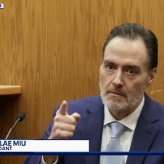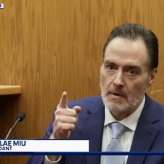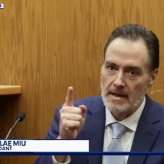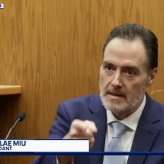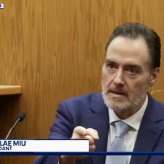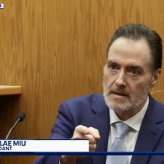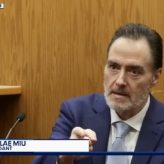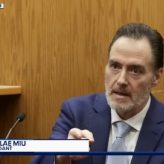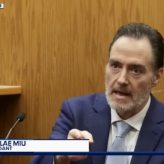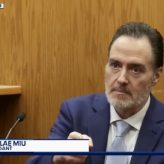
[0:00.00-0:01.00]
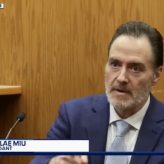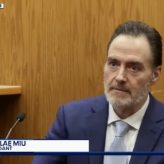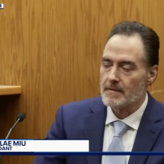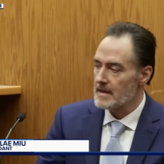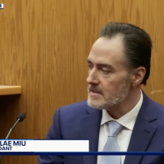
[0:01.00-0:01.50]
right at my
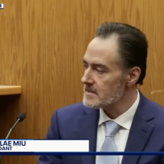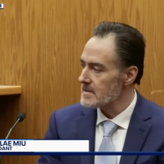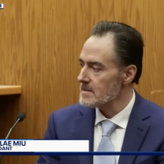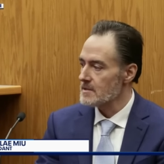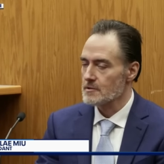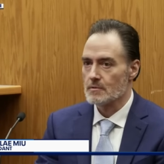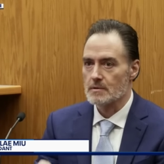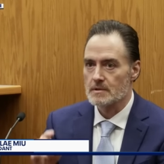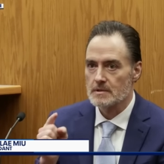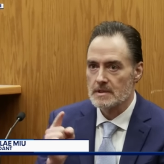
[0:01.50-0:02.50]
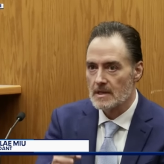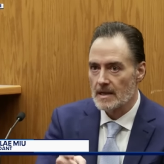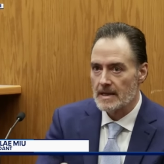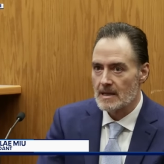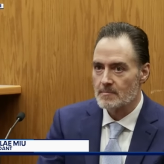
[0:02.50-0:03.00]
face. She was
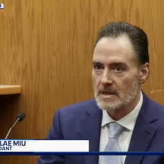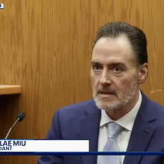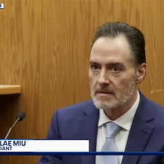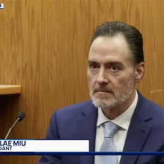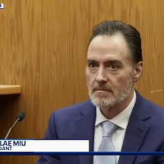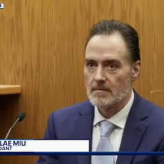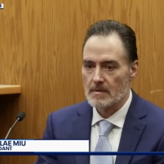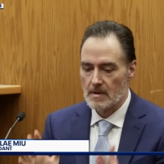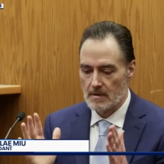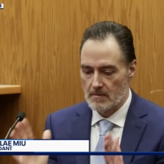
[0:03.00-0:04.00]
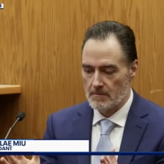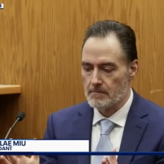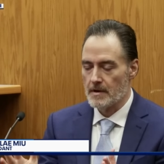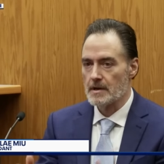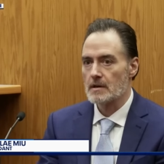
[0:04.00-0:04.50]
yelling at me
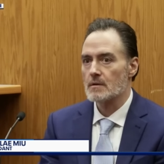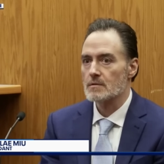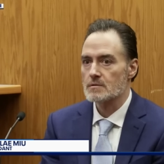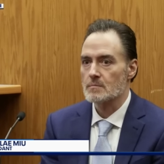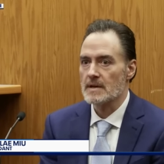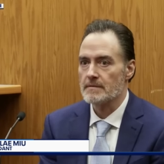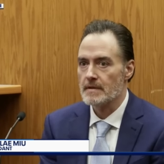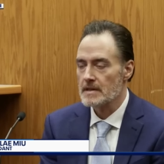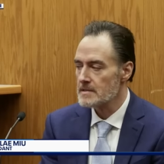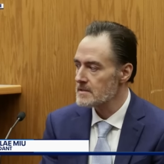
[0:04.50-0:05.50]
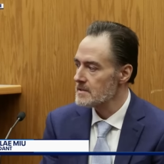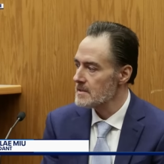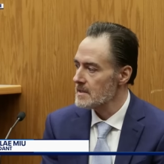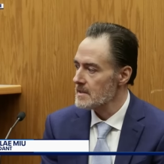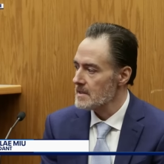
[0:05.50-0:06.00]
very close to my face.
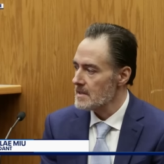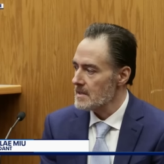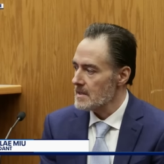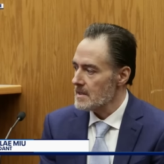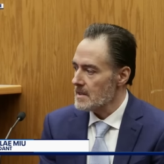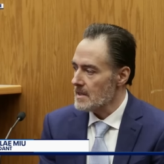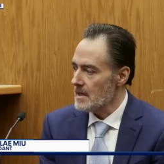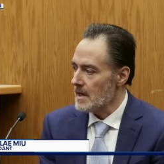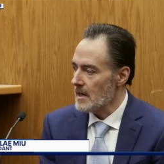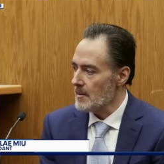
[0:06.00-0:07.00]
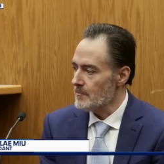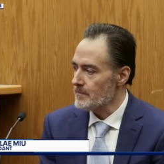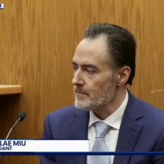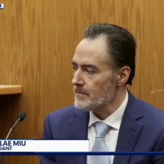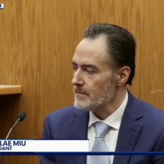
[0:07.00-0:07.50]

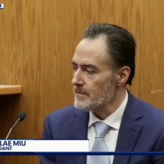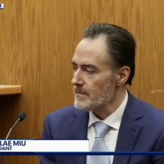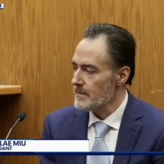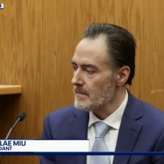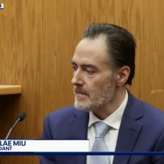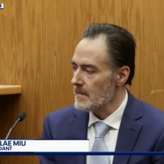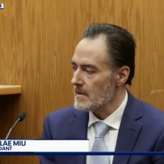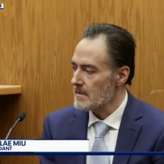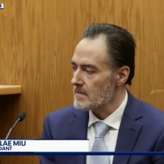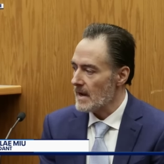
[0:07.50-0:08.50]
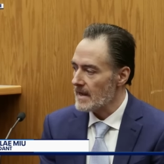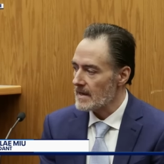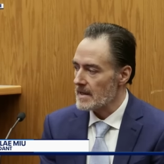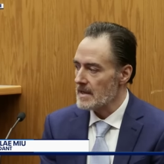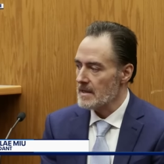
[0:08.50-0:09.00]
Um,
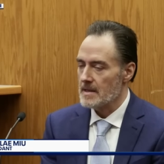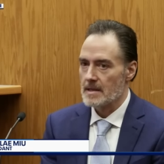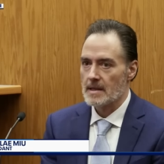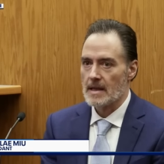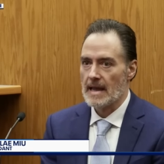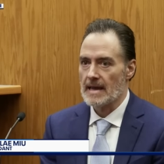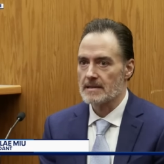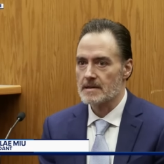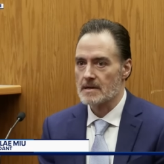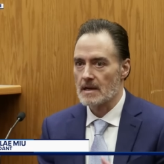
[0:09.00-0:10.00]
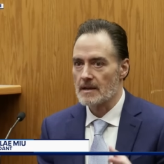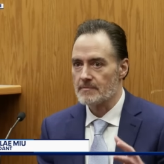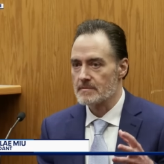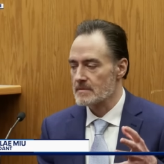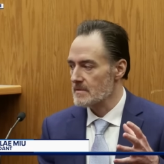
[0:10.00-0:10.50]
Riley had her
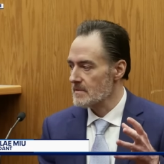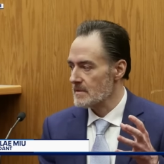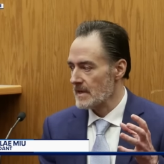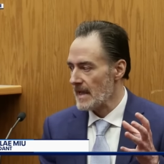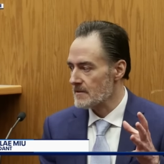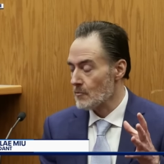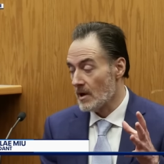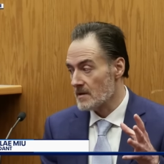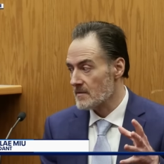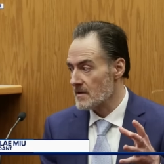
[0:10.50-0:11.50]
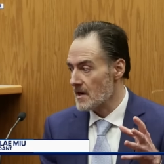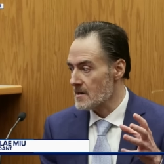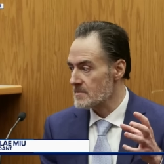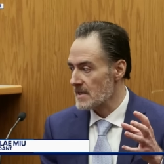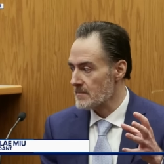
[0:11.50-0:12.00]
left, had one of her
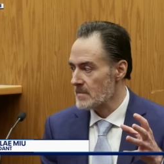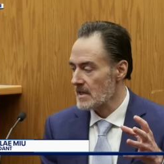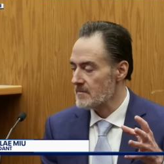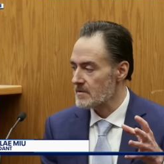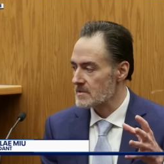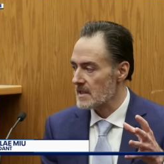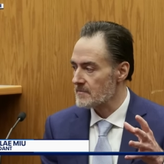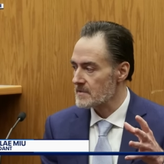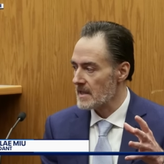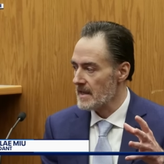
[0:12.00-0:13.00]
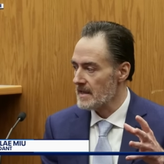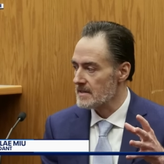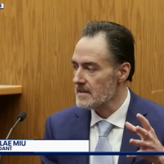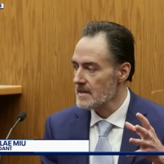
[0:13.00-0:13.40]
arms, I believe it was left hand,